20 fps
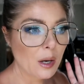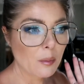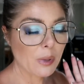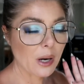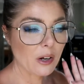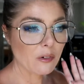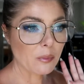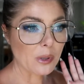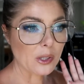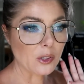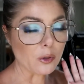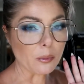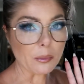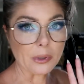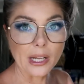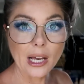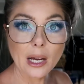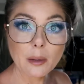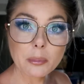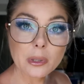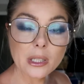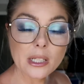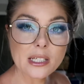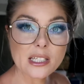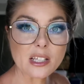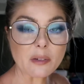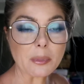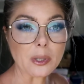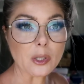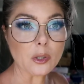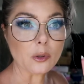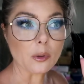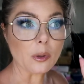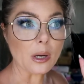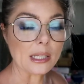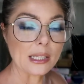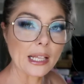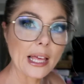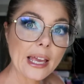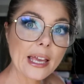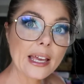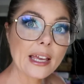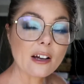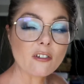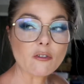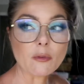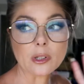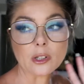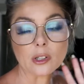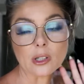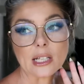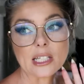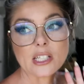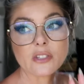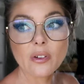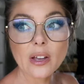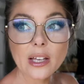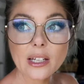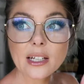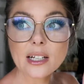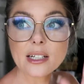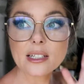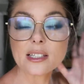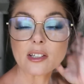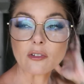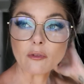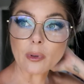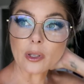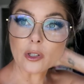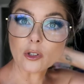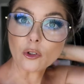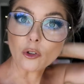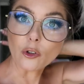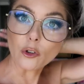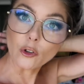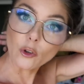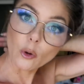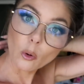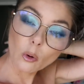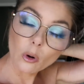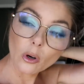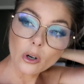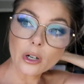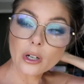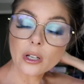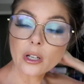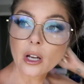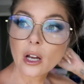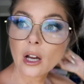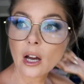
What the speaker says: but I've been to Minneapolis, I've been to LA, I've been to Las Vegas, I've been to New York,